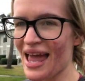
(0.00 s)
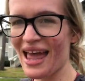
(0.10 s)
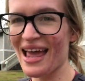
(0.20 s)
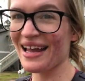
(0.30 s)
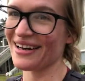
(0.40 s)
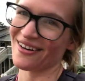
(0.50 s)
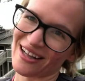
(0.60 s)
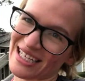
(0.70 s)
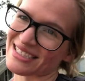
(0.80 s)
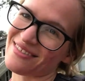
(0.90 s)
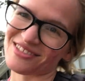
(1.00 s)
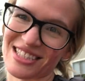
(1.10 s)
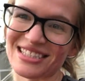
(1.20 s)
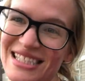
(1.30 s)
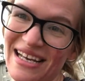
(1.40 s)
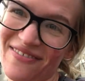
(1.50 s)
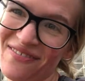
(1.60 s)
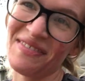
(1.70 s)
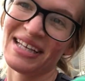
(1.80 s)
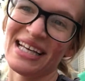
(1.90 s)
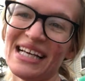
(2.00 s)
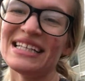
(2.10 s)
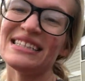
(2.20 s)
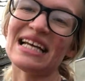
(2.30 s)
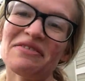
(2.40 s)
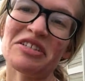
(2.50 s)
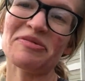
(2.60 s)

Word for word: And her last name is the same, same